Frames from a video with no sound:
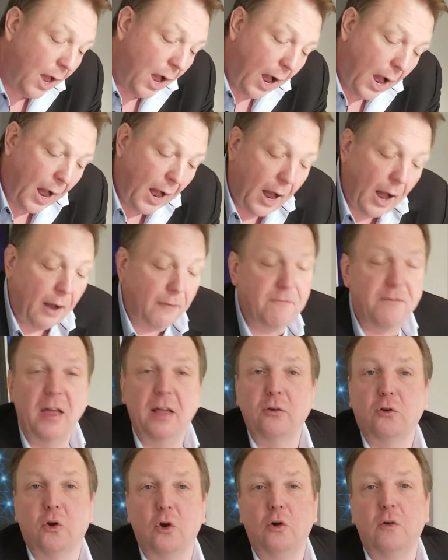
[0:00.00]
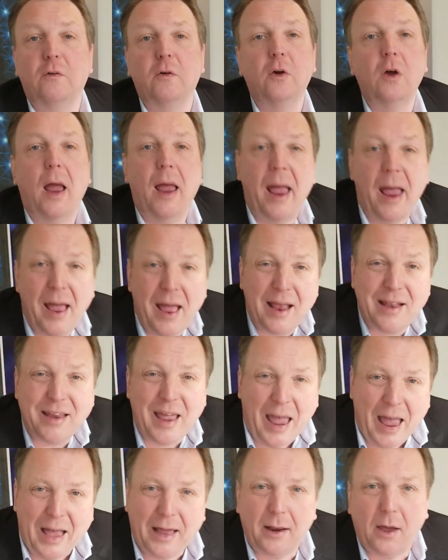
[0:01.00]
Uh, Vancouver and
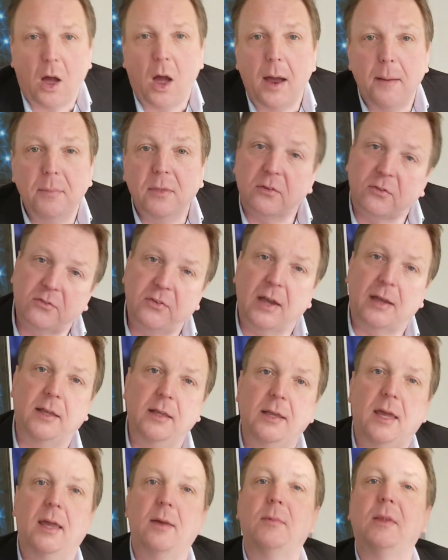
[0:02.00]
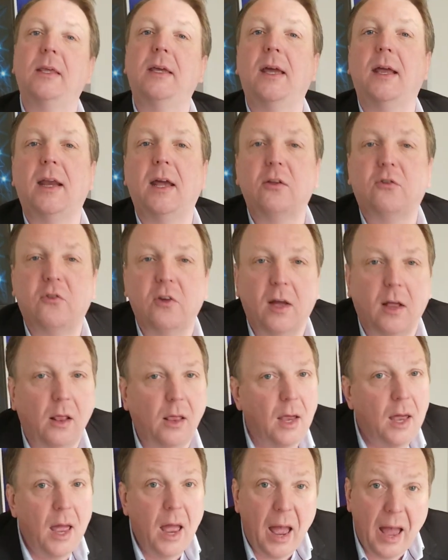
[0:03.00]
Anaheim, the second game in the NHL.
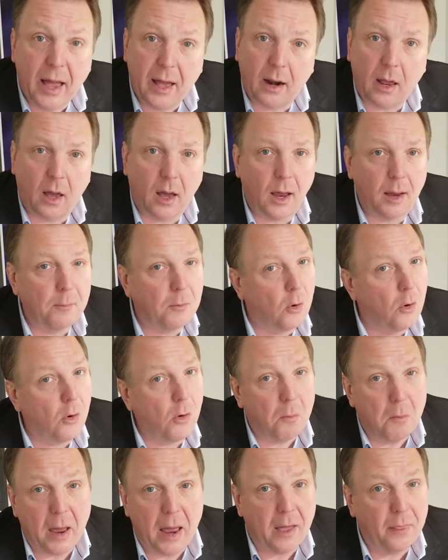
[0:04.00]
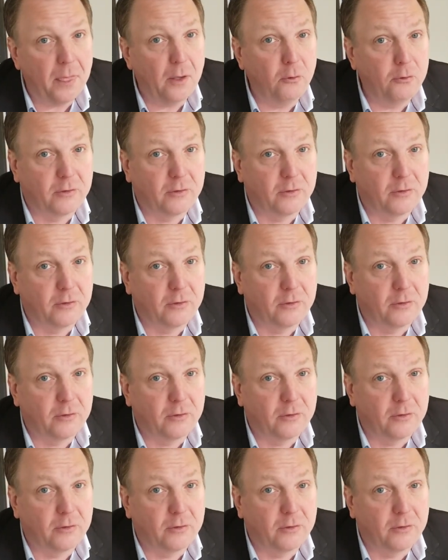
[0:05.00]
Anaheim home, man, those